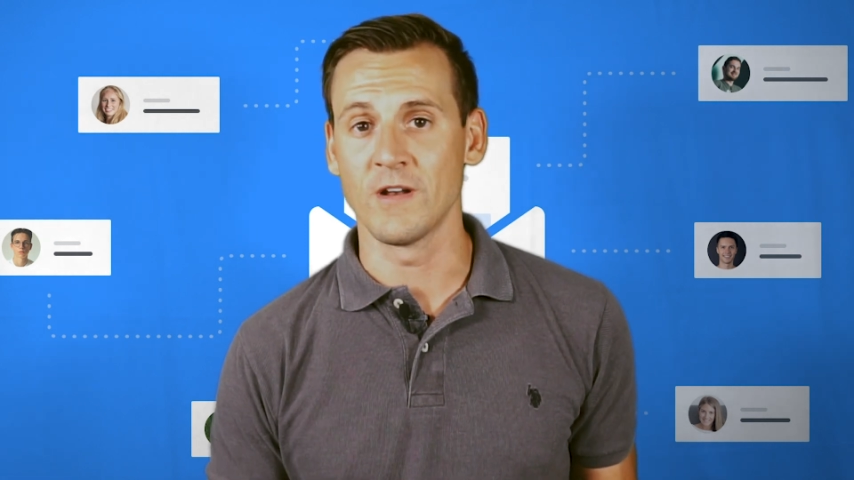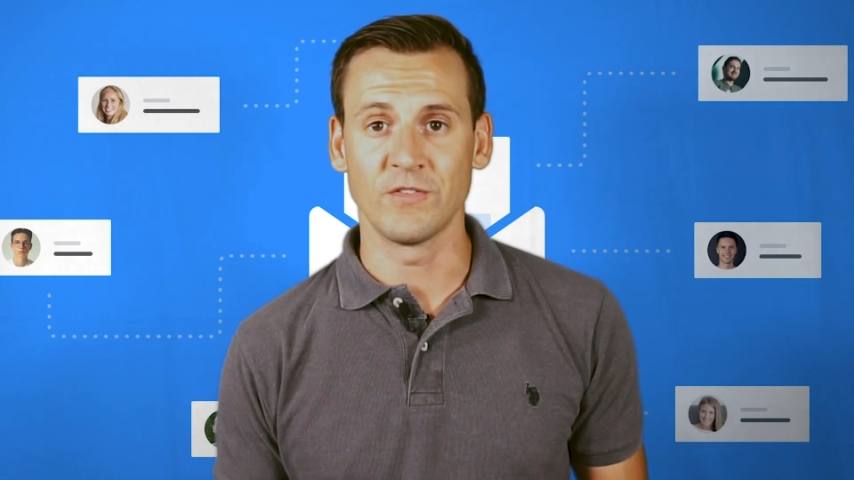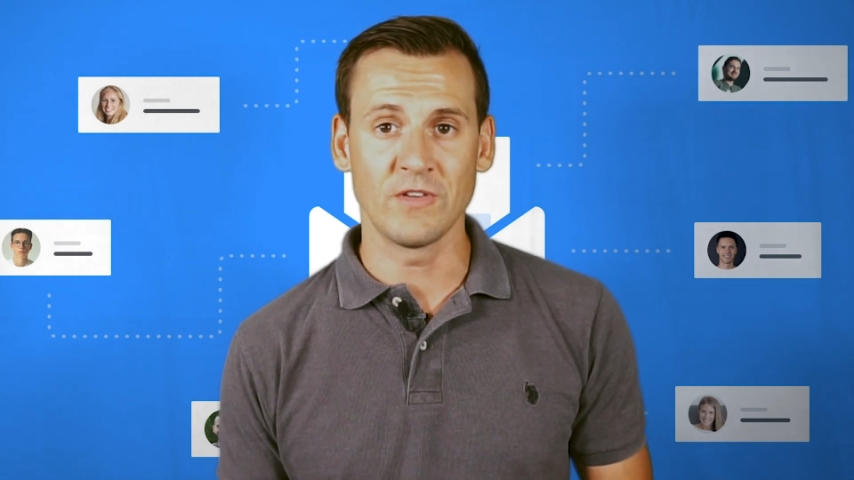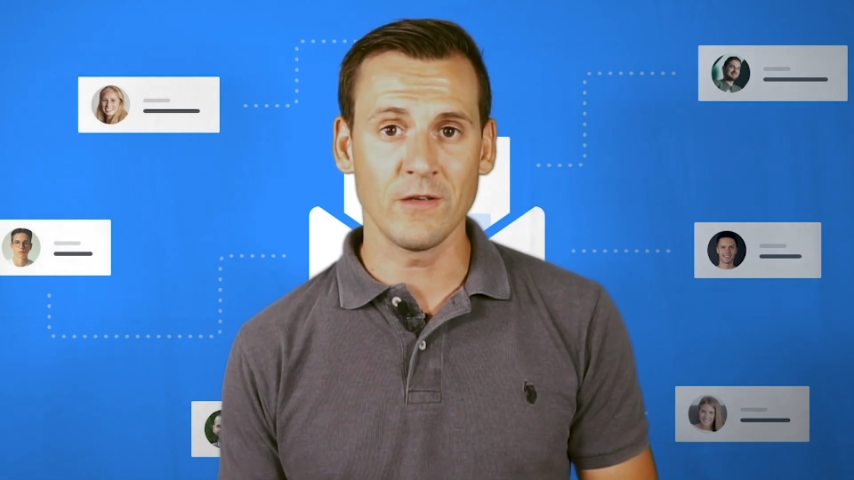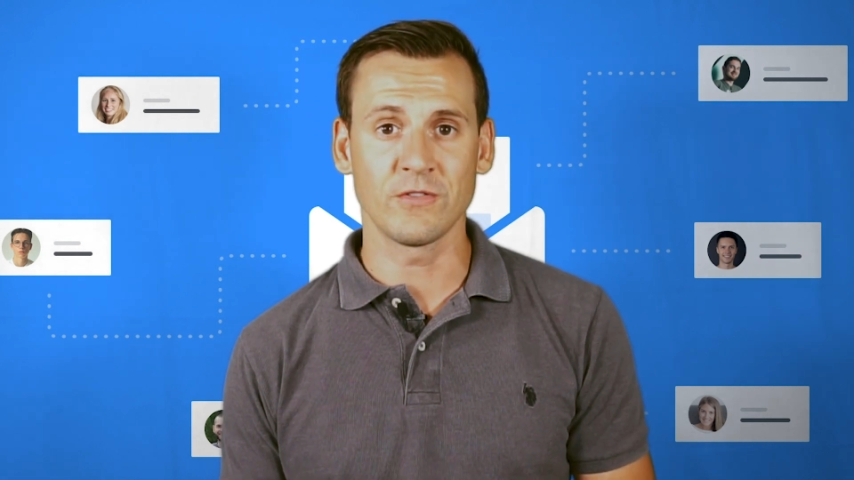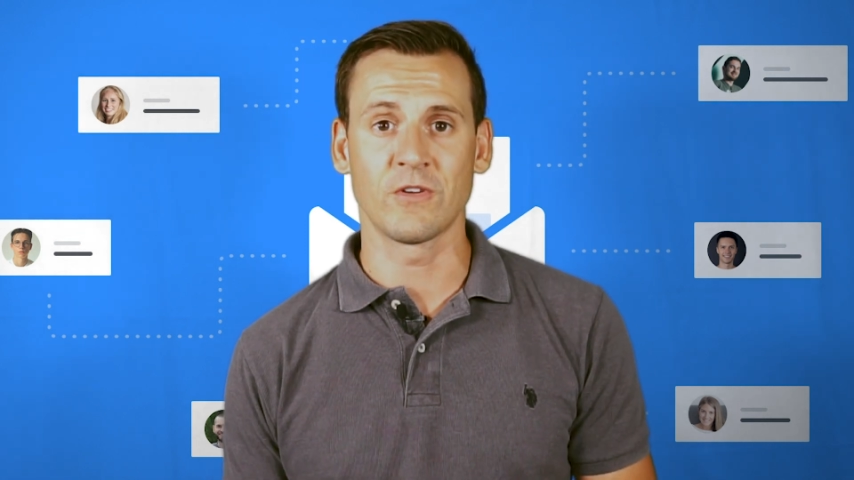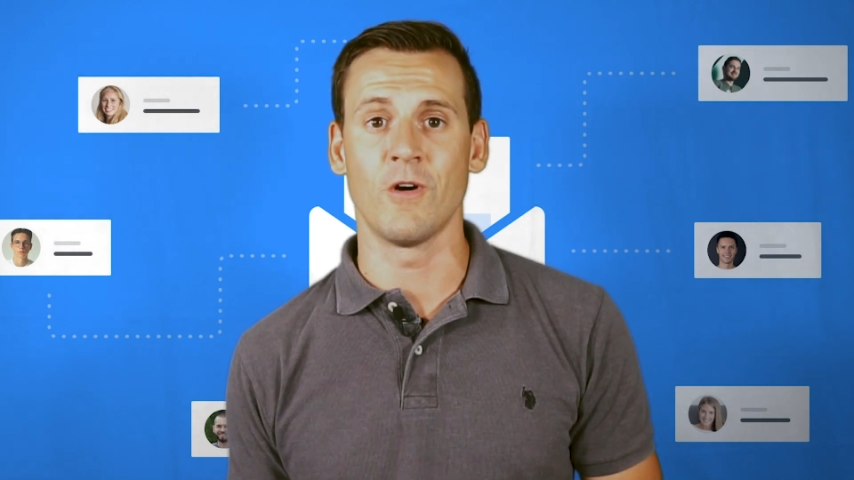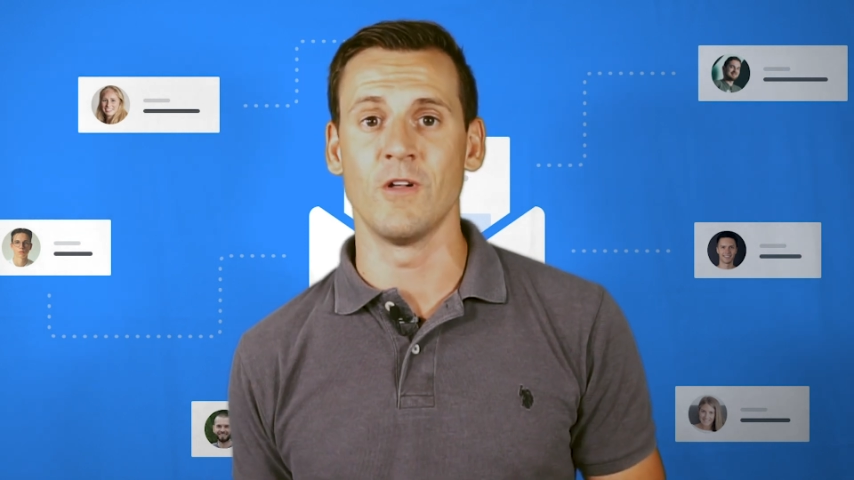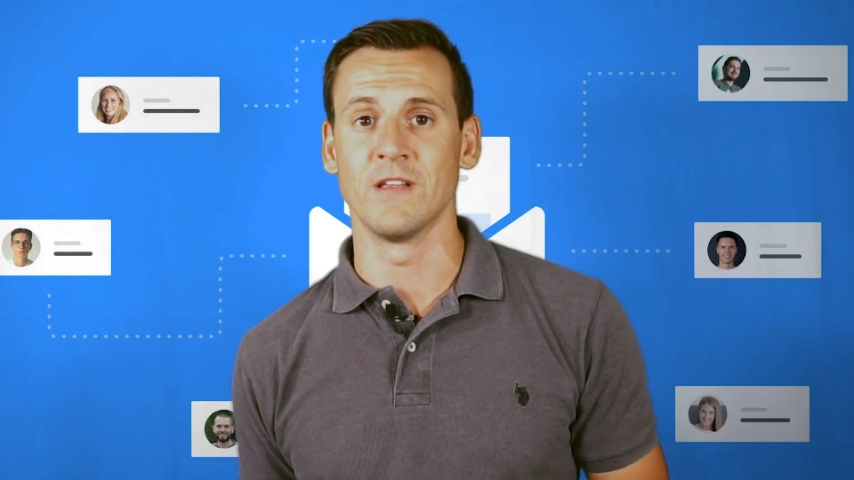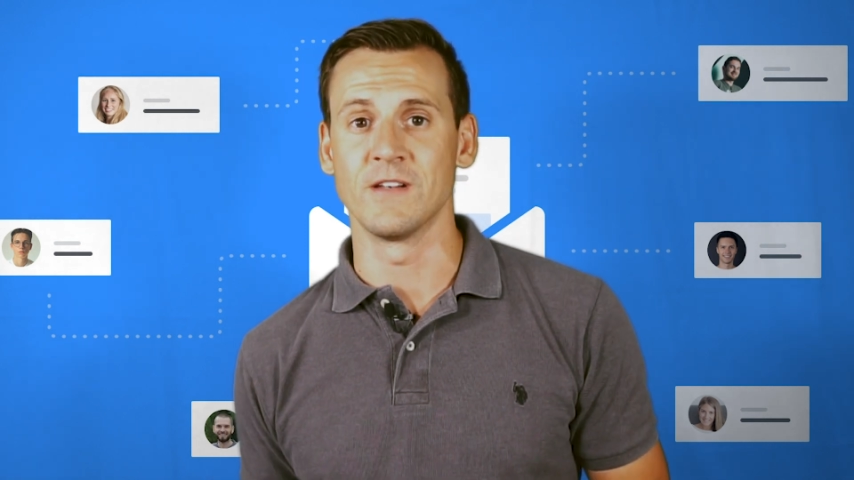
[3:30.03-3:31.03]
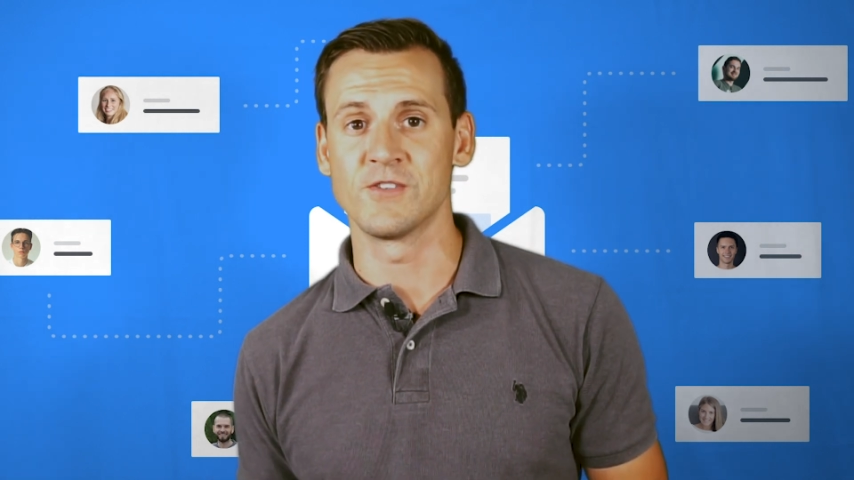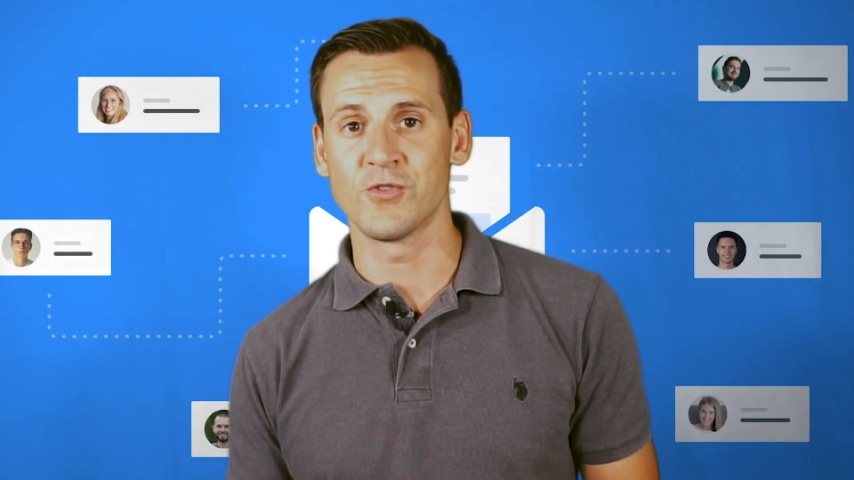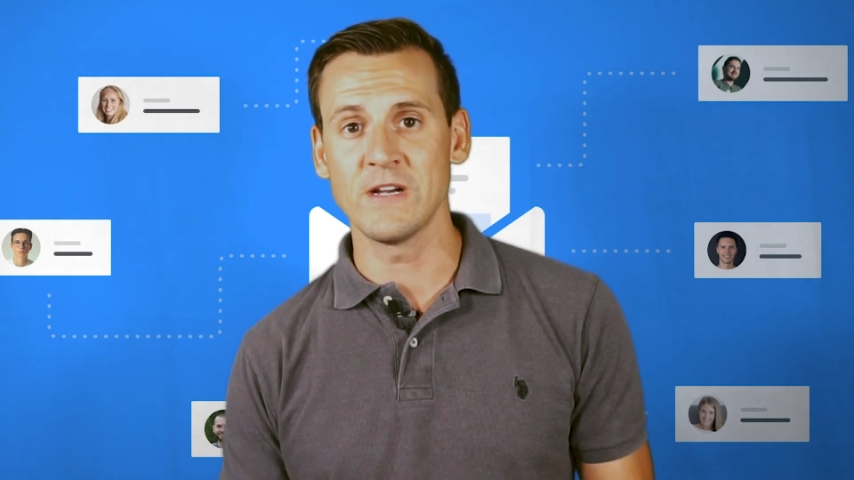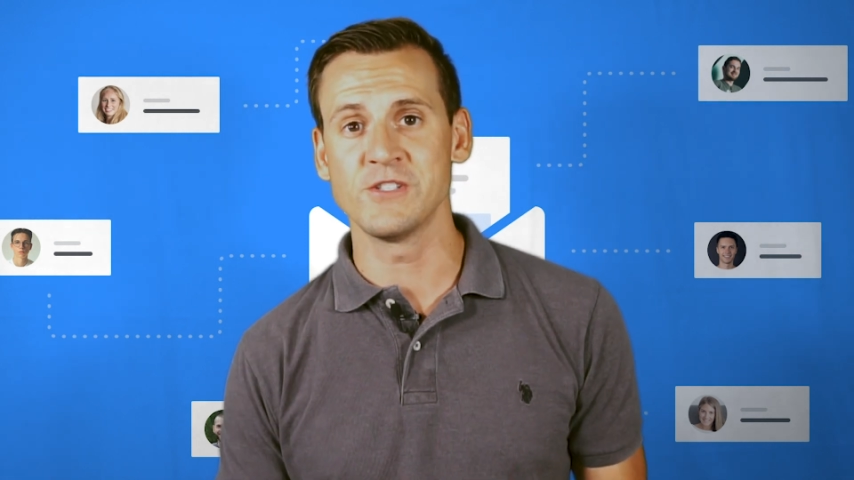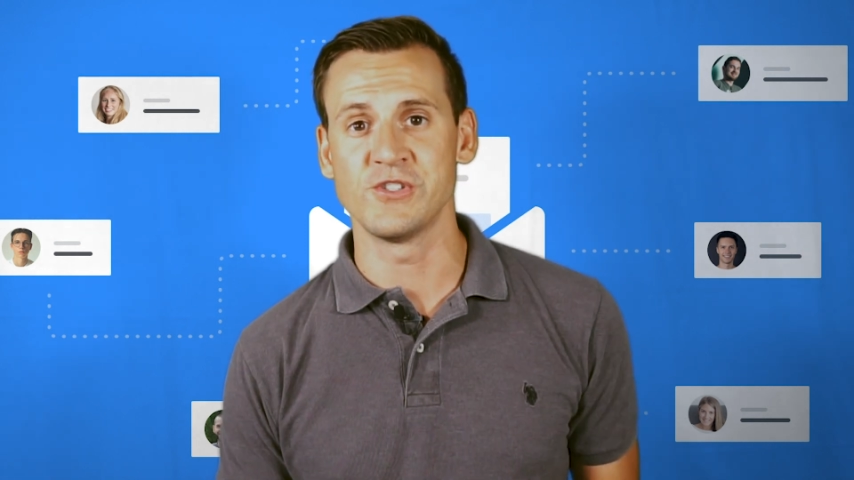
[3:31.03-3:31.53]
on a sales call, at a
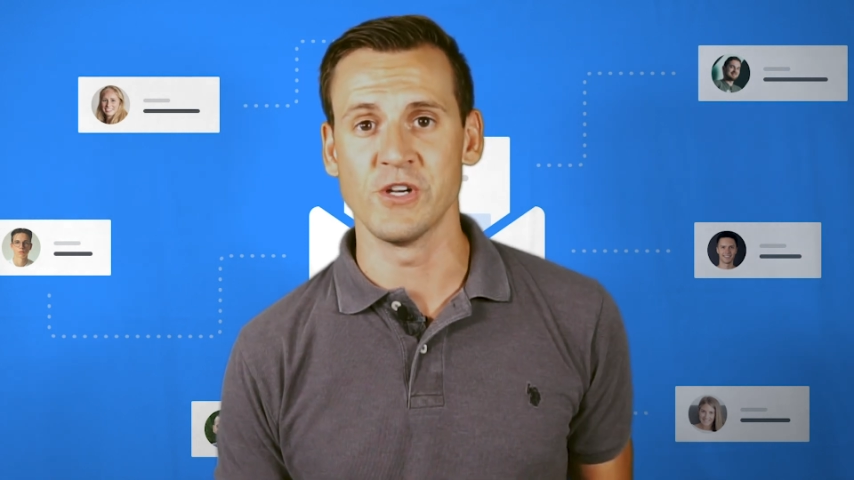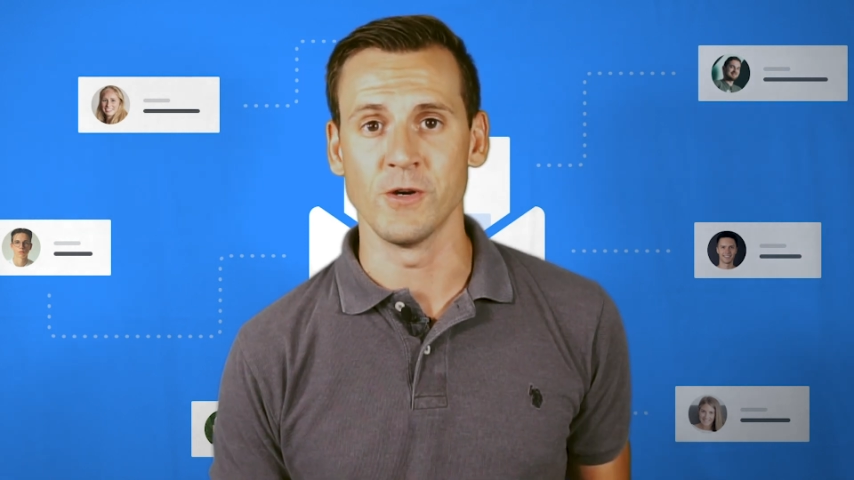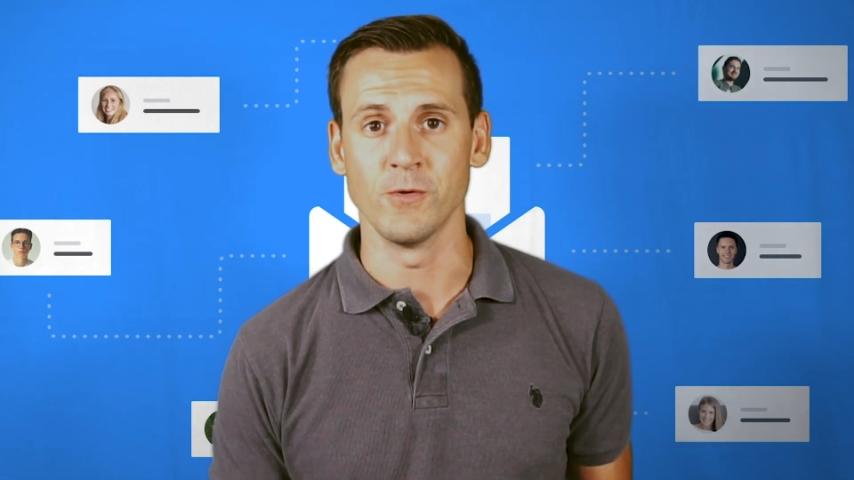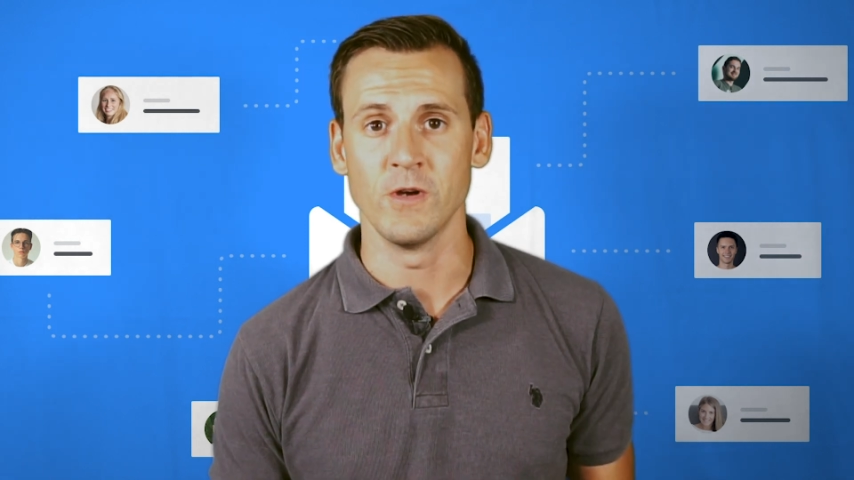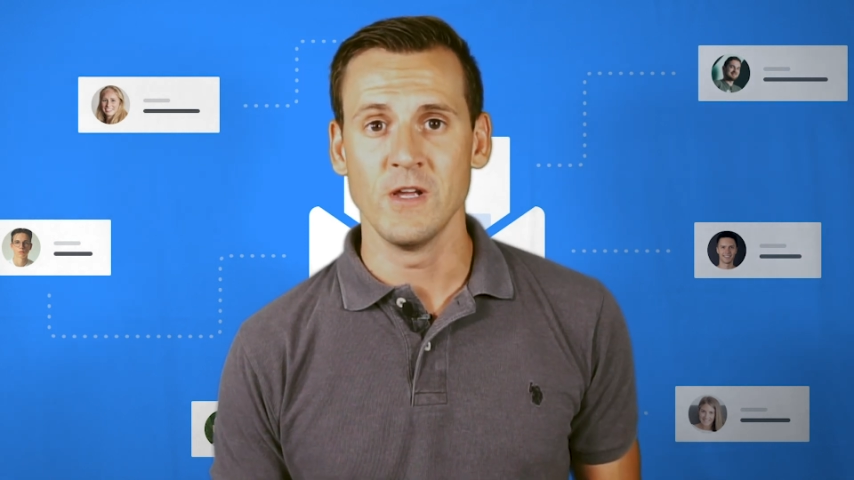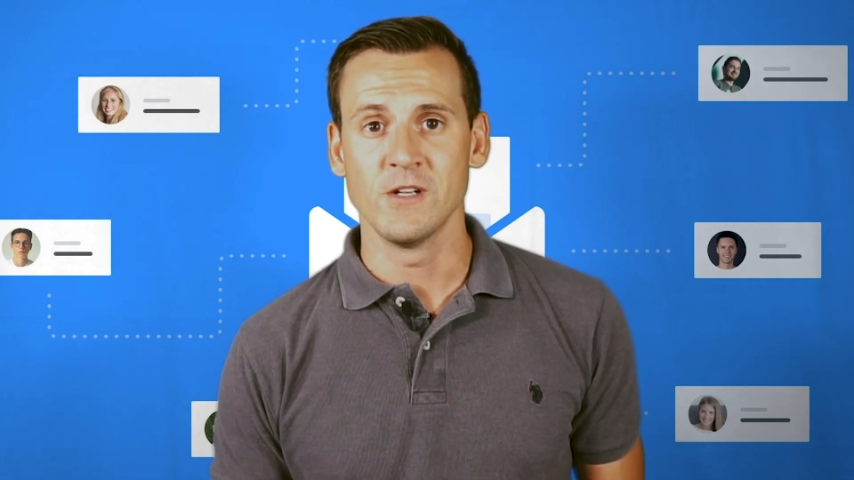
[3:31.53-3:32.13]
trade show.